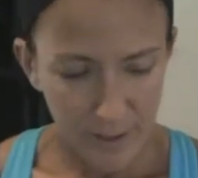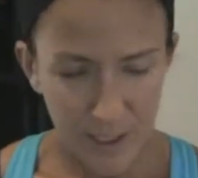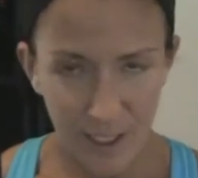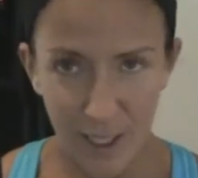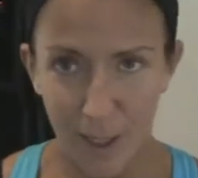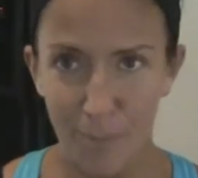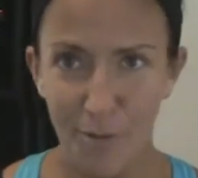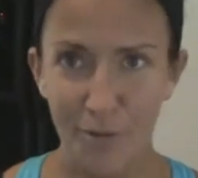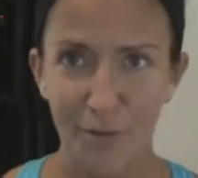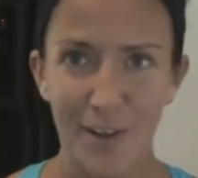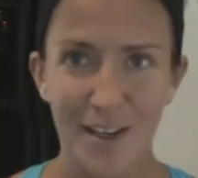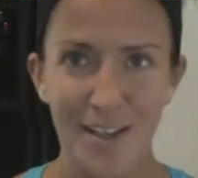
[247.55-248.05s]

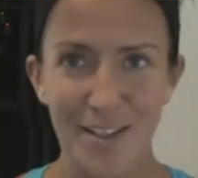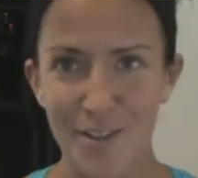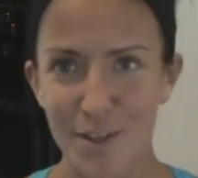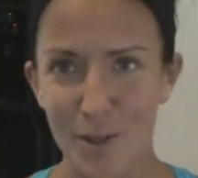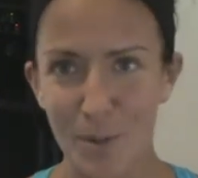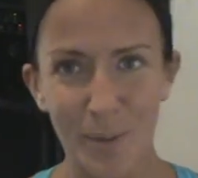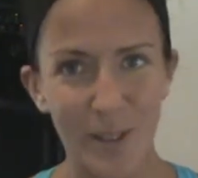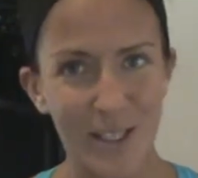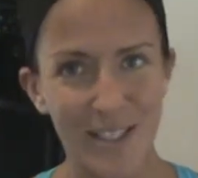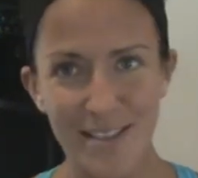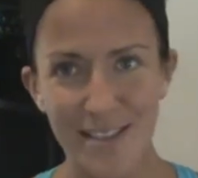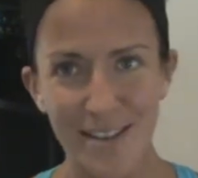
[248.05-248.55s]
I'm flustered
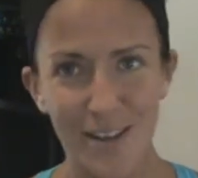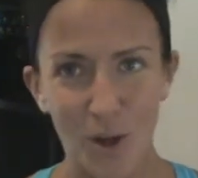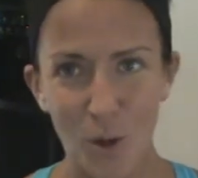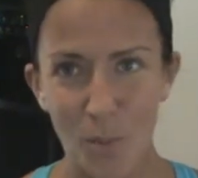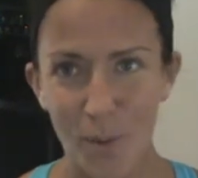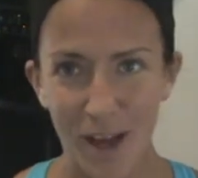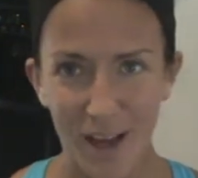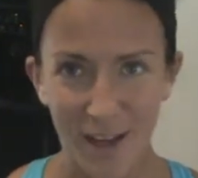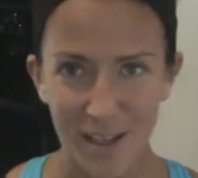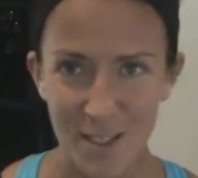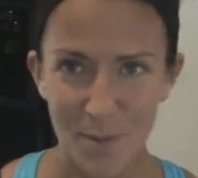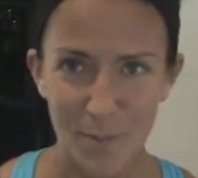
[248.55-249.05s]
because
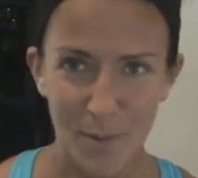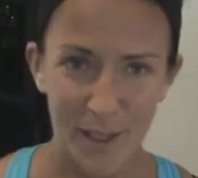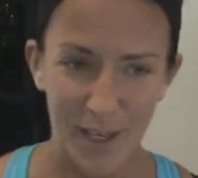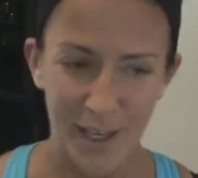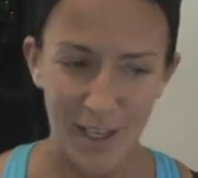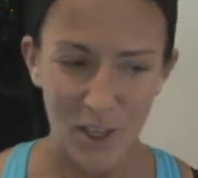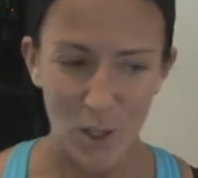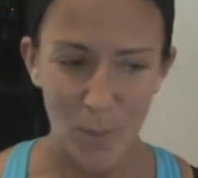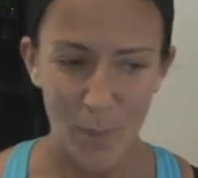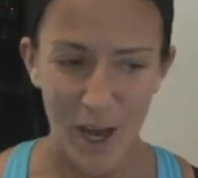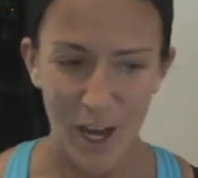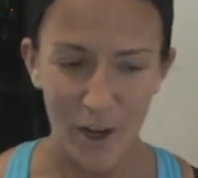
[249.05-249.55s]
Nickelback is playing
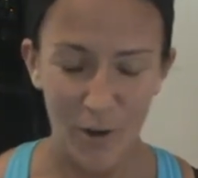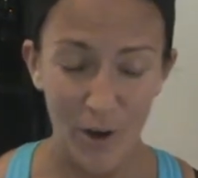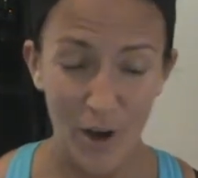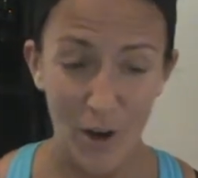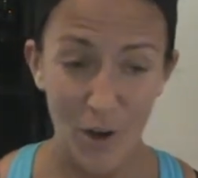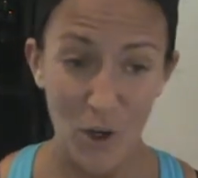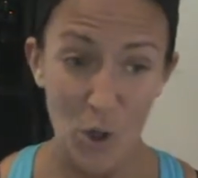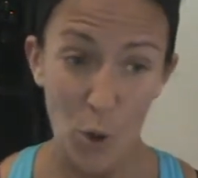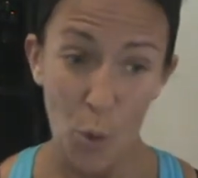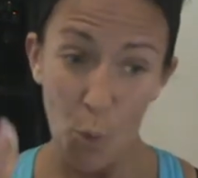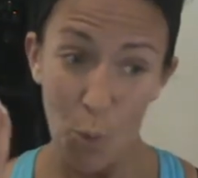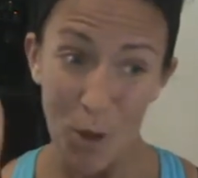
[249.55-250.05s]
in the background,
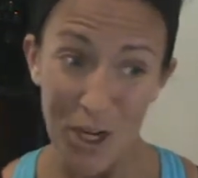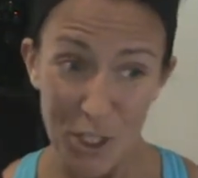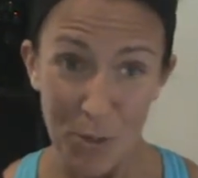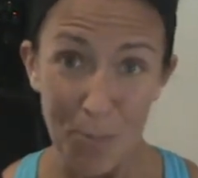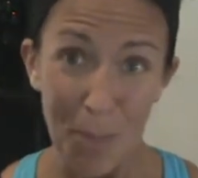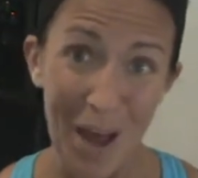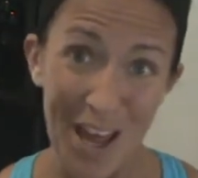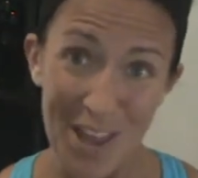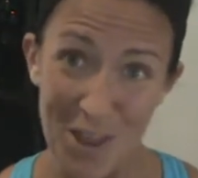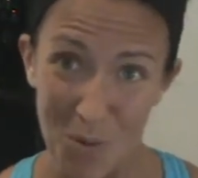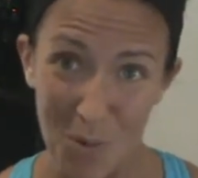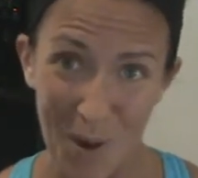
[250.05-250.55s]
which,
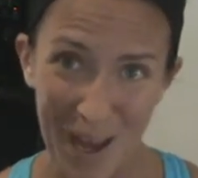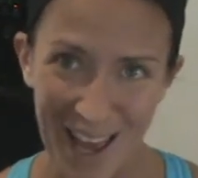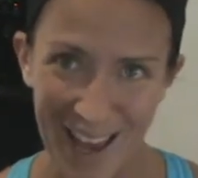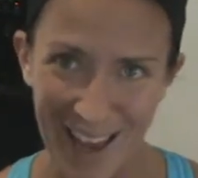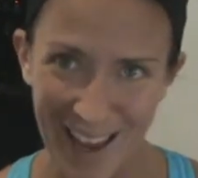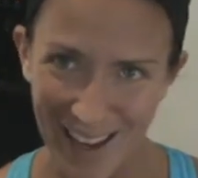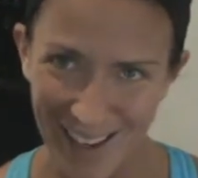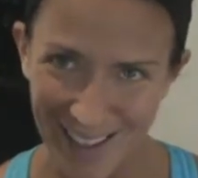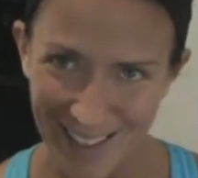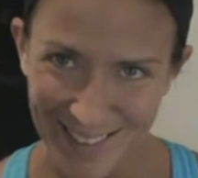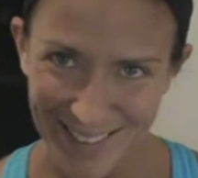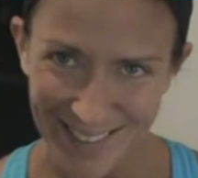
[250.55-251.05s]
by the
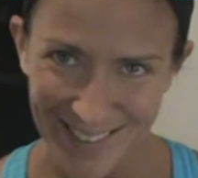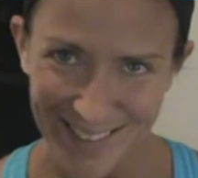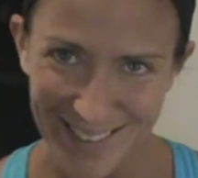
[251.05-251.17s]
way,